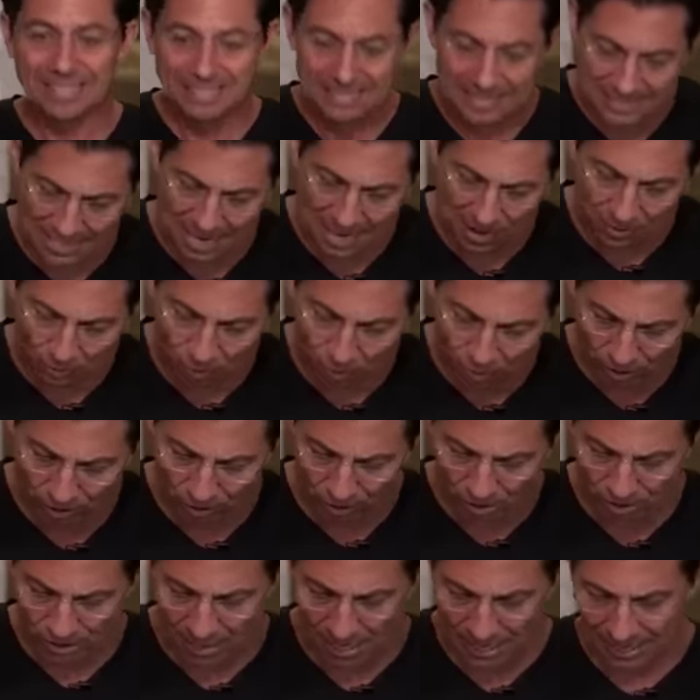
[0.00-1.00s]
Set what it
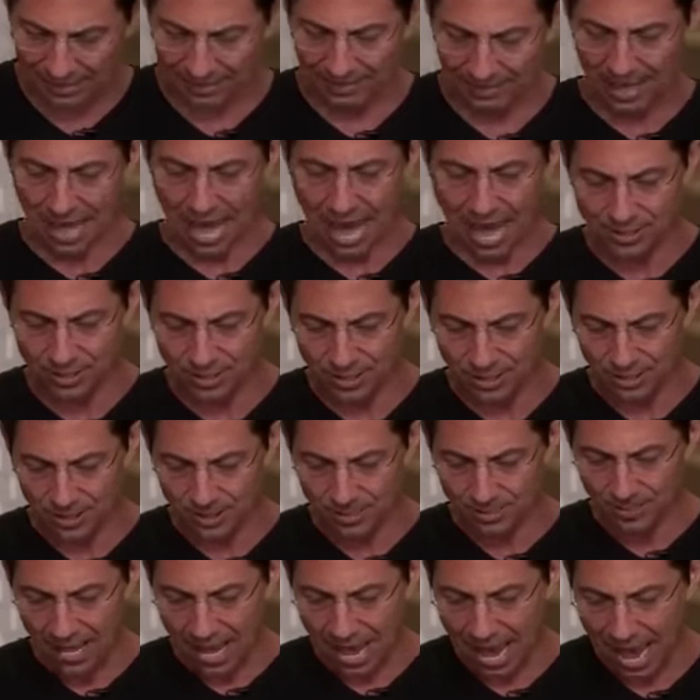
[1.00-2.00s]
looks like, and last,
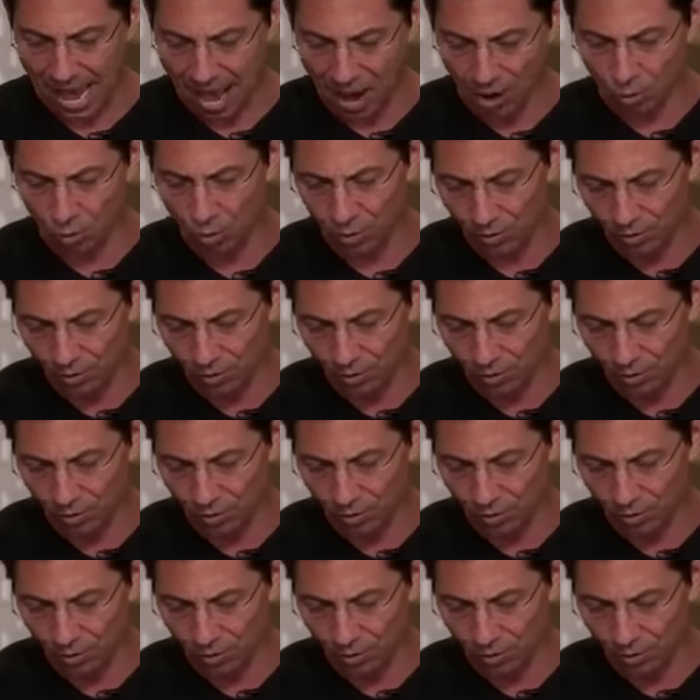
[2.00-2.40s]
how